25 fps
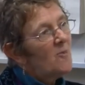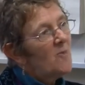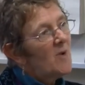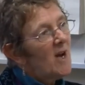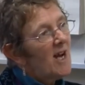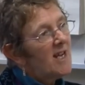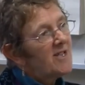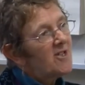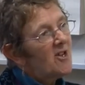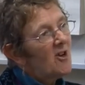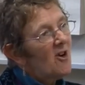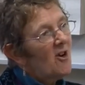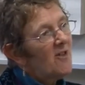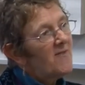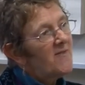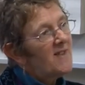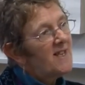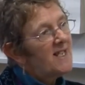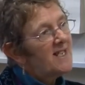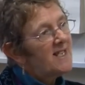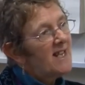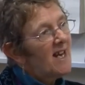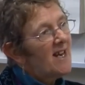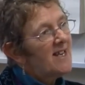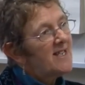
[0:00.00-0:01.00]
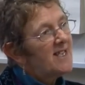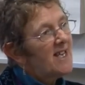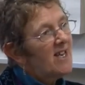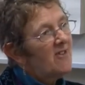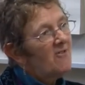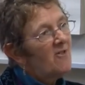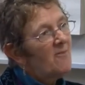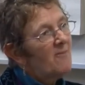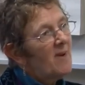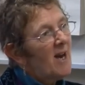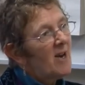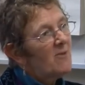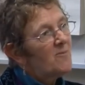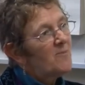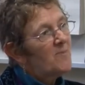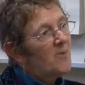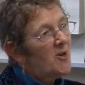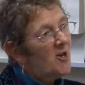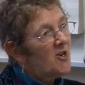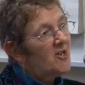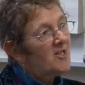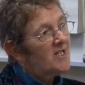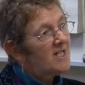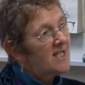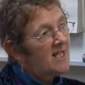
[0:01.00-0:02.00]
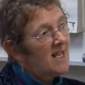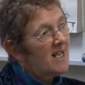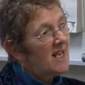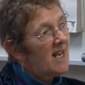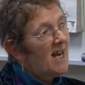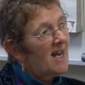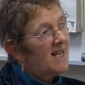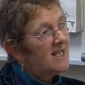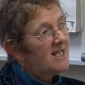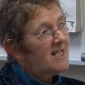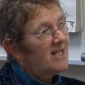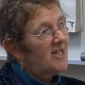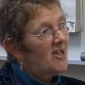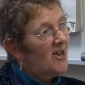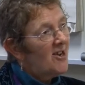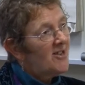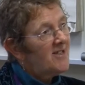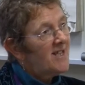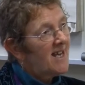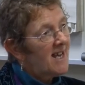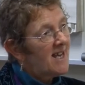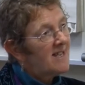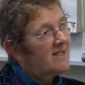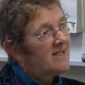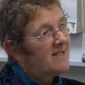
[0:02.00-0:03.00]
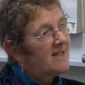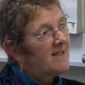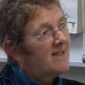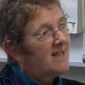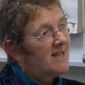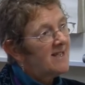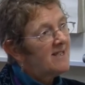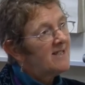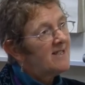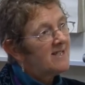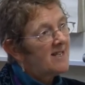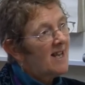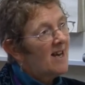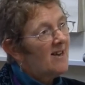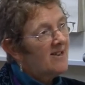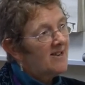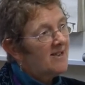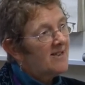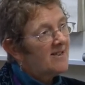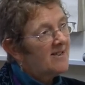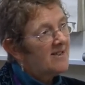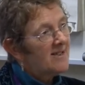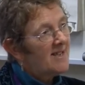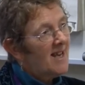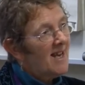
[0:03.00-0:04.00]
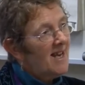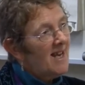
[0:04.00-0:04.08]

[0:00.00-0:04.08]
had got this idea about personalised learning in science.